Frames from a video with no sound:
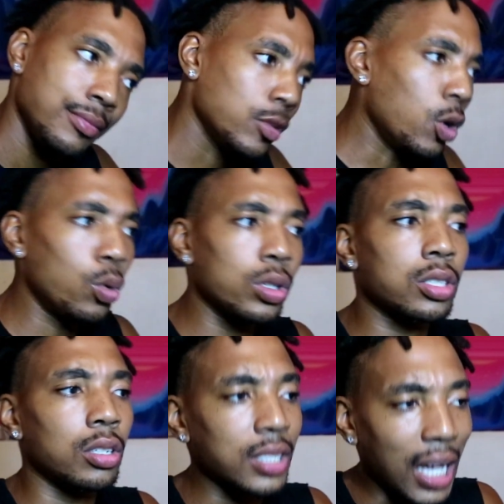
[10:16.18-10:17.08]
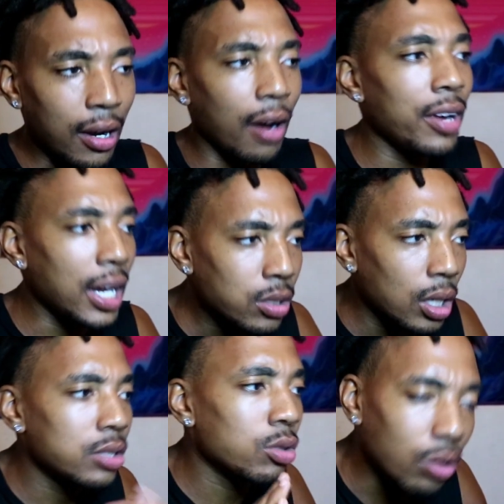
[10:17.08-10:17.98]
Not all the songs I react to
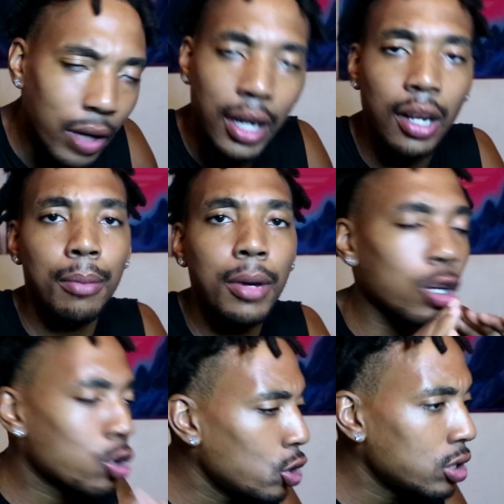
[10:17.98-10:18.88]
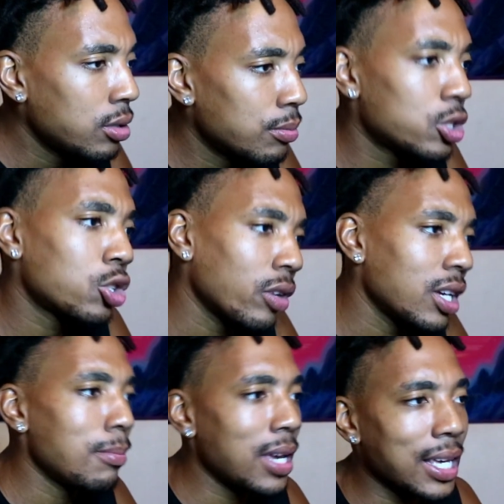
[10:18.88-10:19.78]
I listen to on a regular, but a good
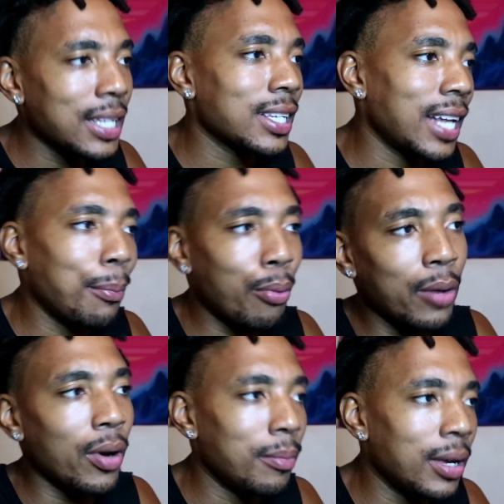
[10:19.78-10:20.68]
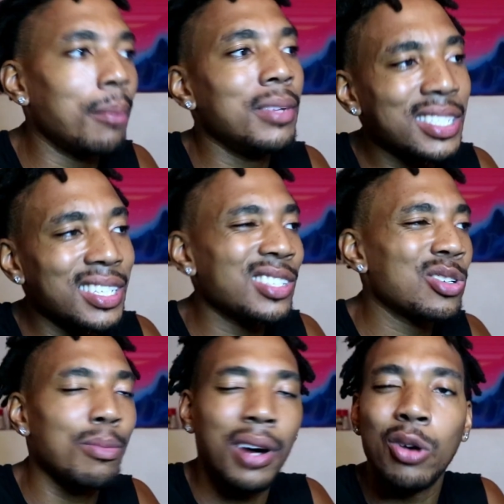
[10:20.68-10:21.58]
majority make it to that point where I'm listening
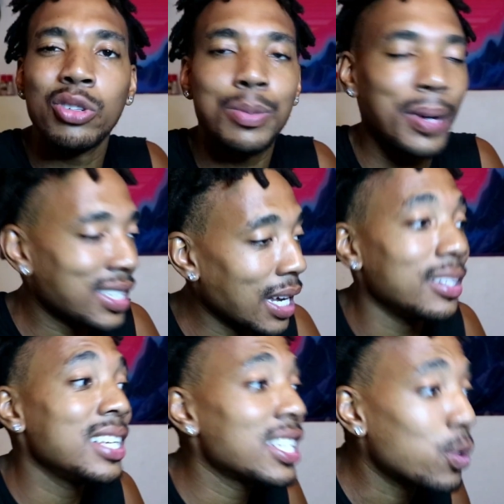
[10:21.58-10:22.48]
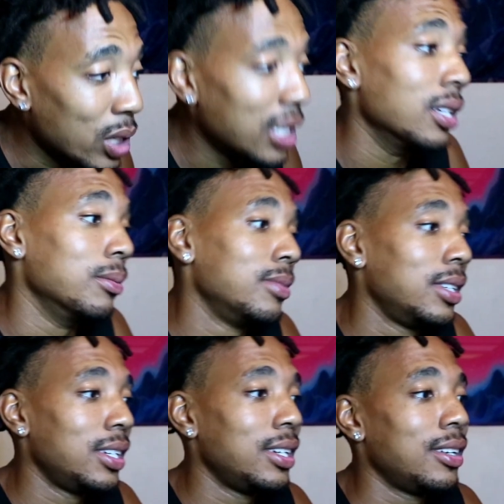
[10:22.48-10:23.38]
to my own spare time. This is one of them.
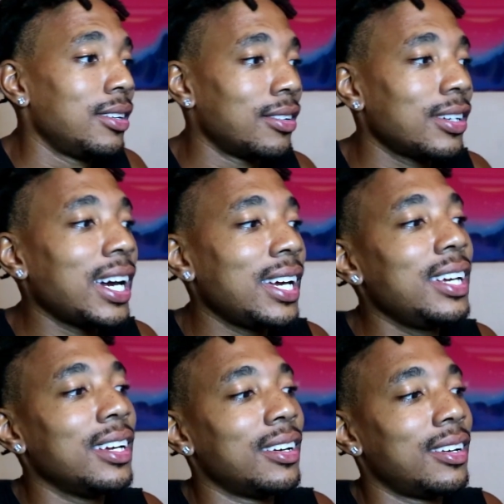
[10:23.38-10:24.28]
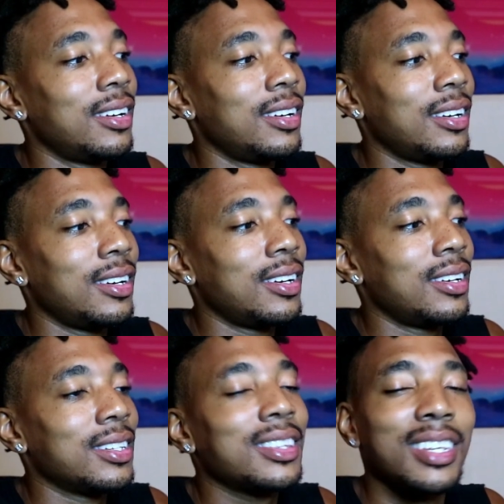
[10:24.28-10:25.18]
Right here.
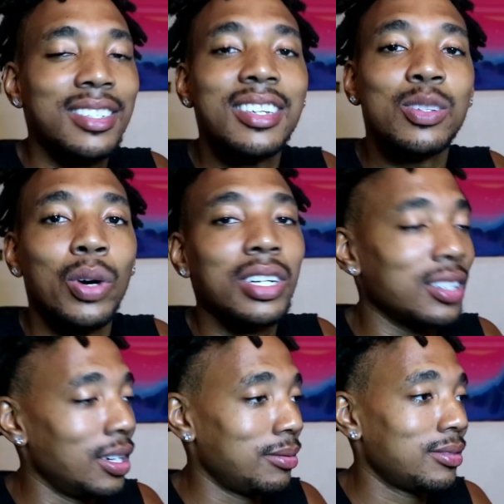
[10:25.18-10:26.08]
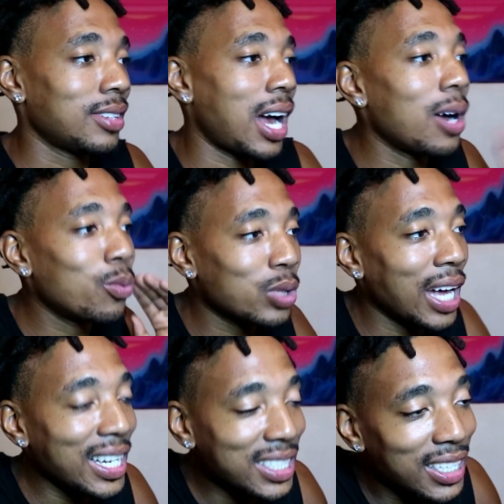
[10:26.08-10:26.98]
This is one of them I would
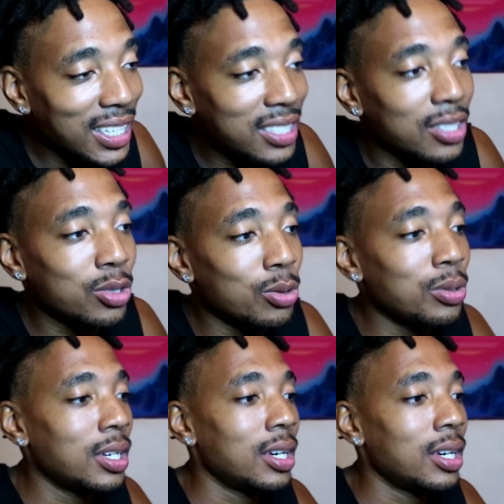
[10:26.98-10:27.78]
actually listen to